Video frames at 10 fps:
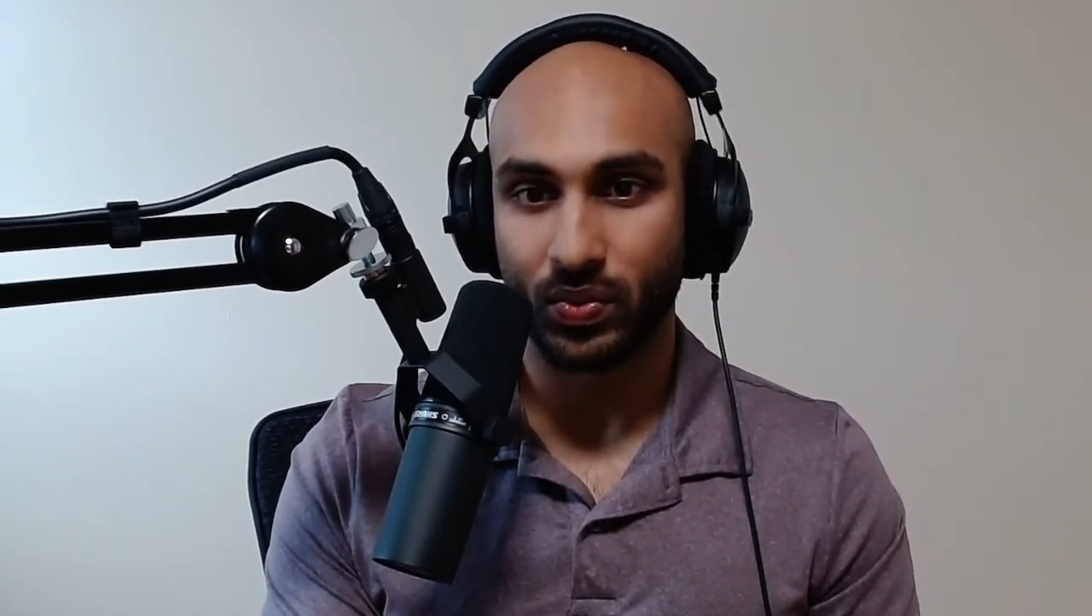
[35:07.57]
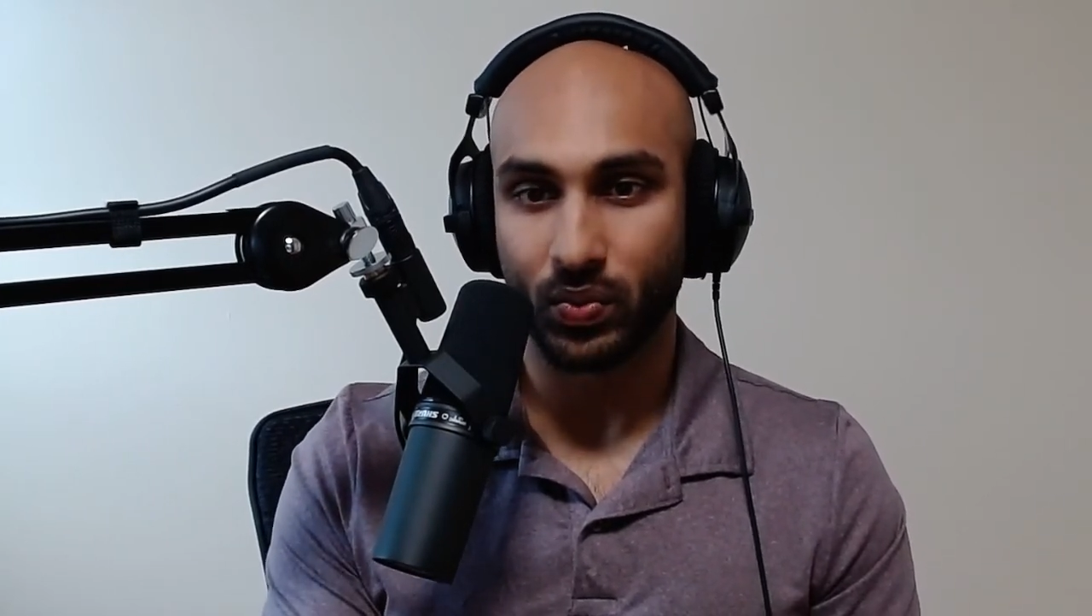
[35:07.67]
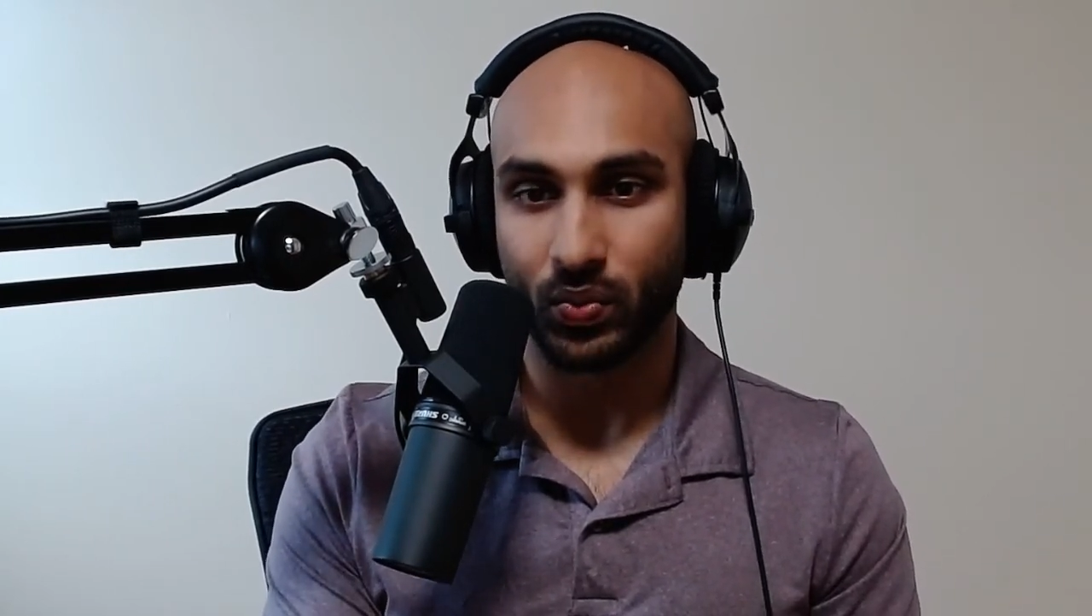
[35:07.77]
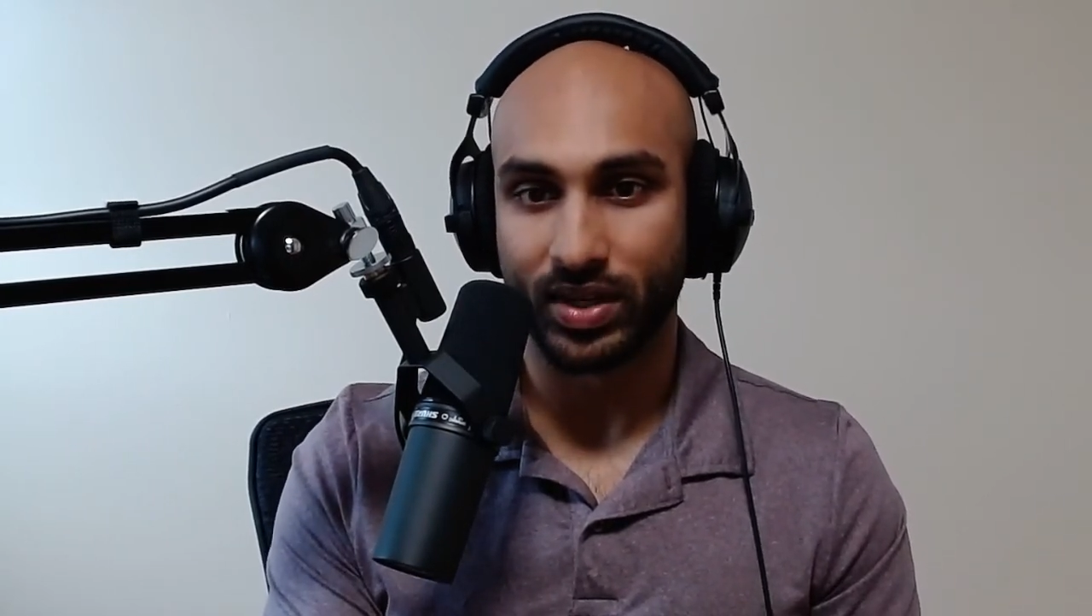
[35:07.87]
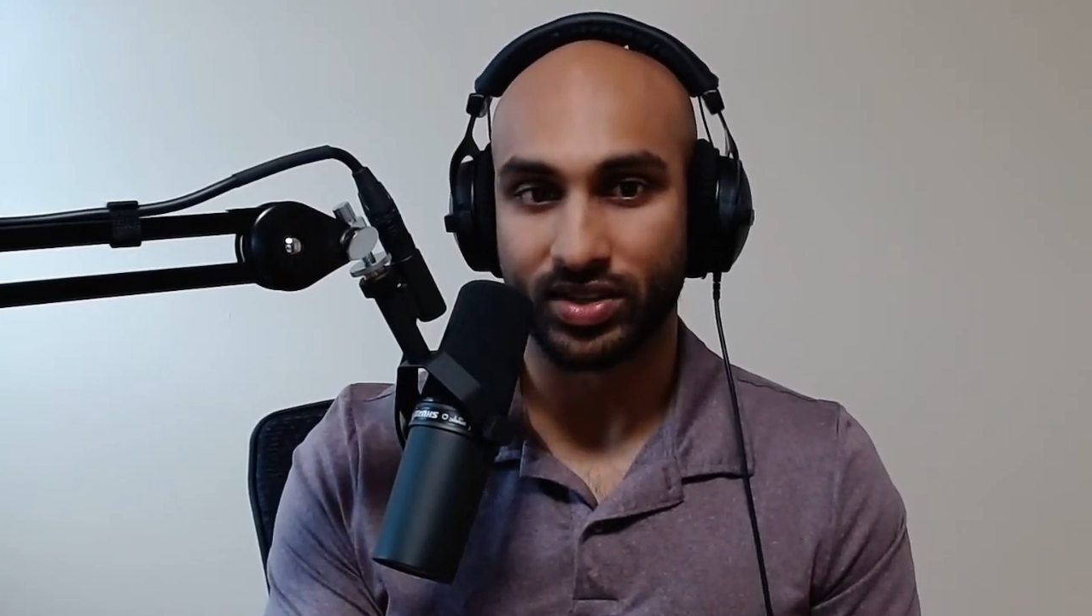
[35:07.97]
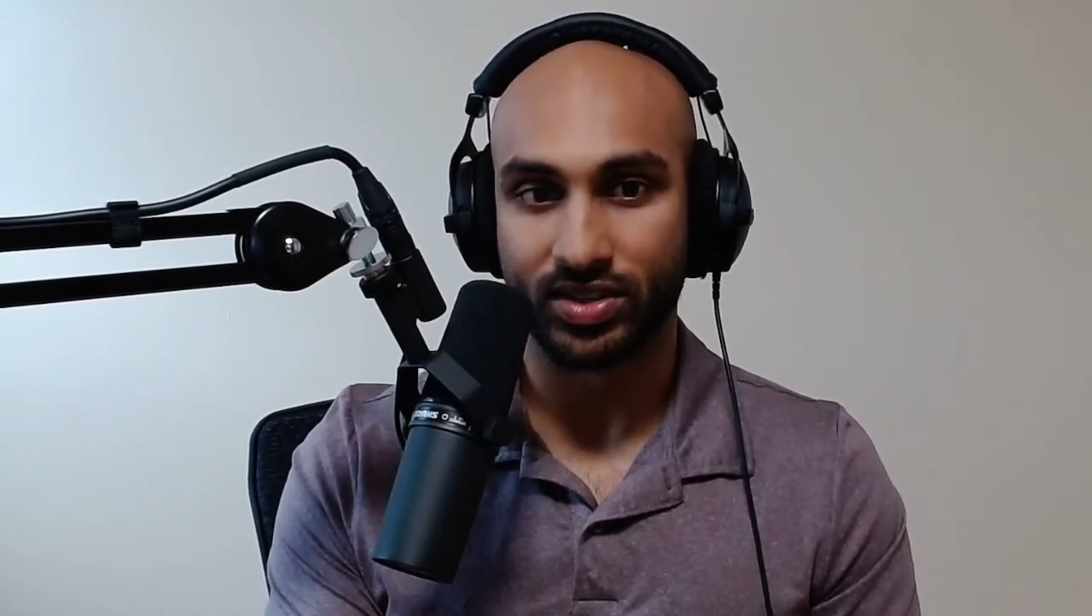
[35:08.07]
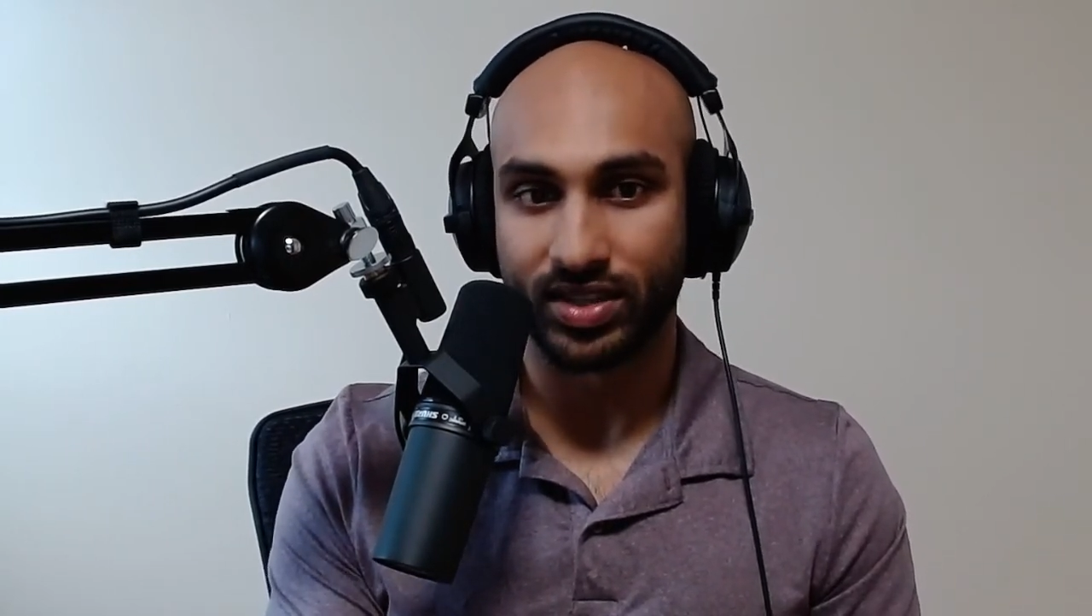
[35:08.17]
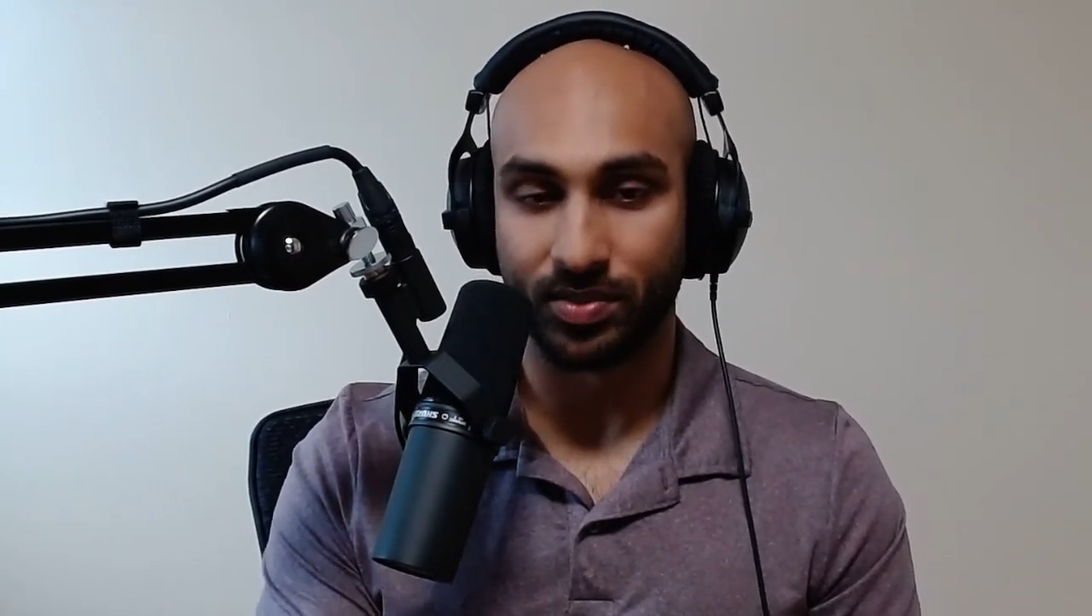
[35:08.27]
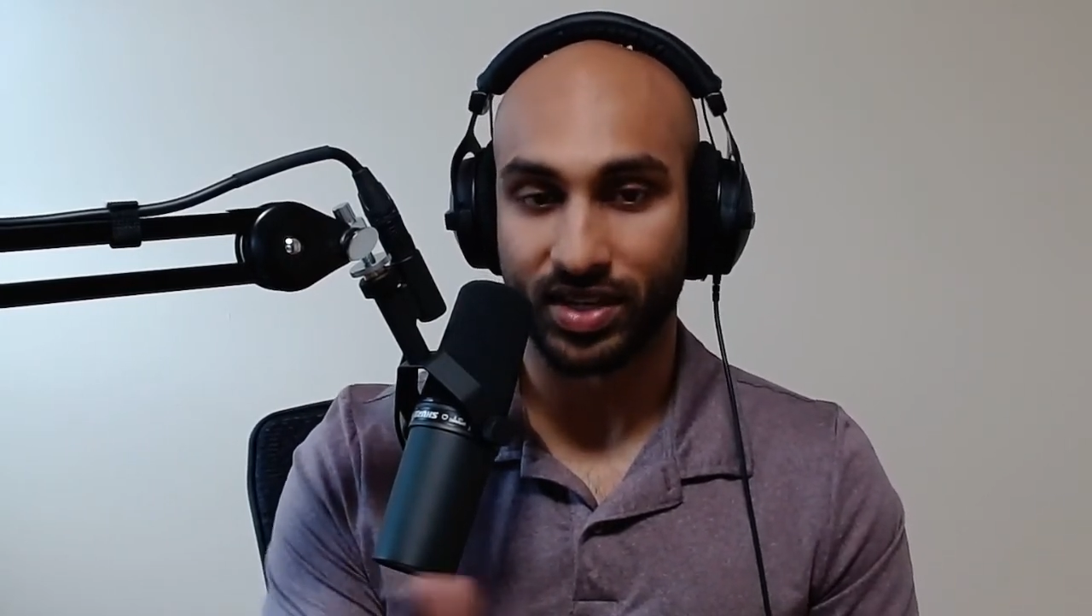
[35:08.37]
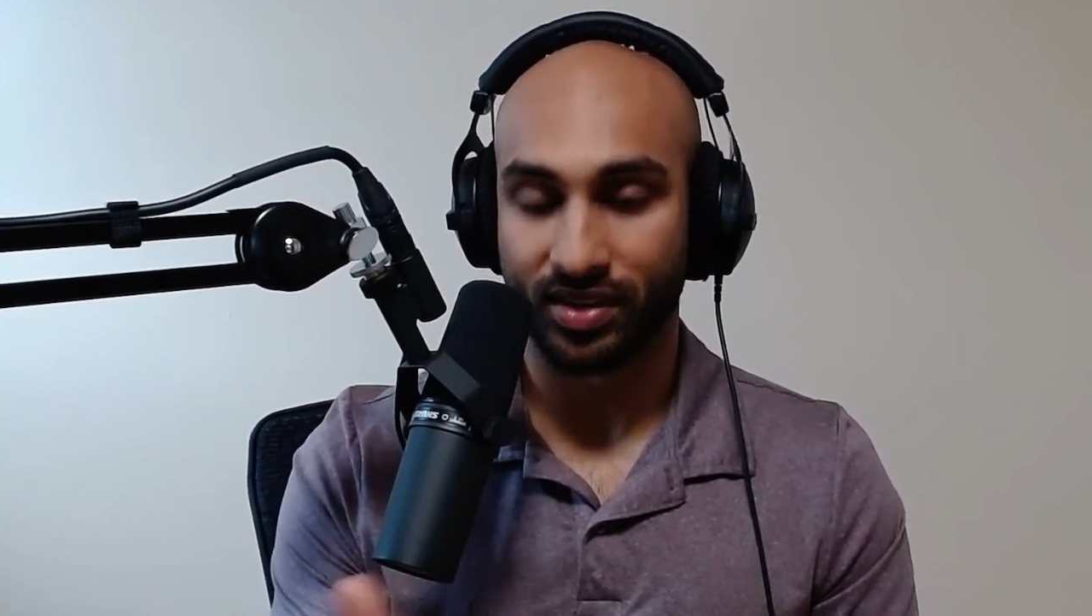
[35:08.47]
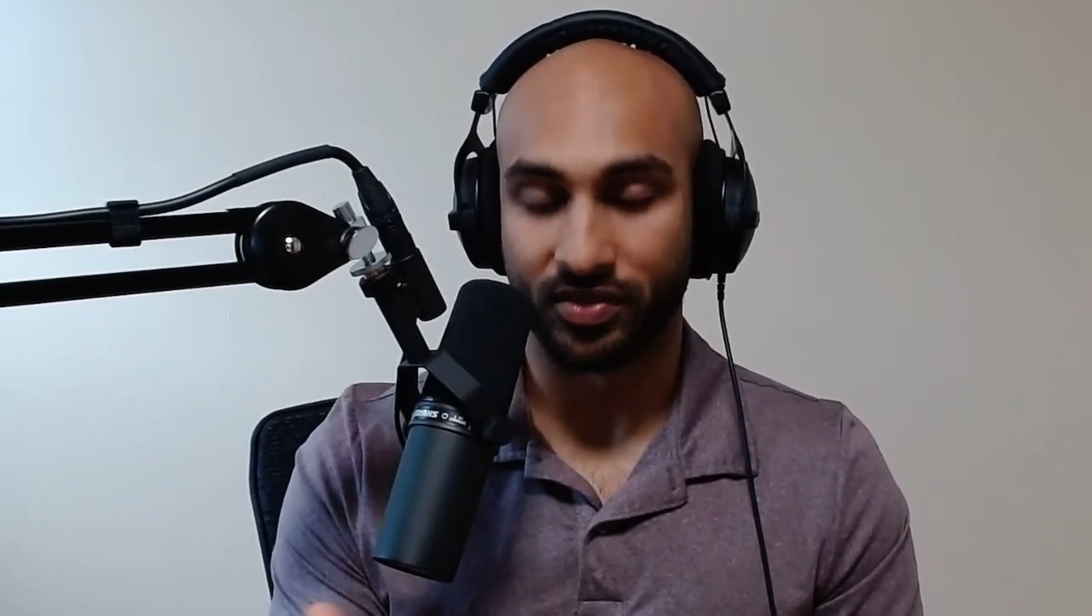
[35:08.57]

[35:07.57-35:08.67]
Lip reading: which seems like a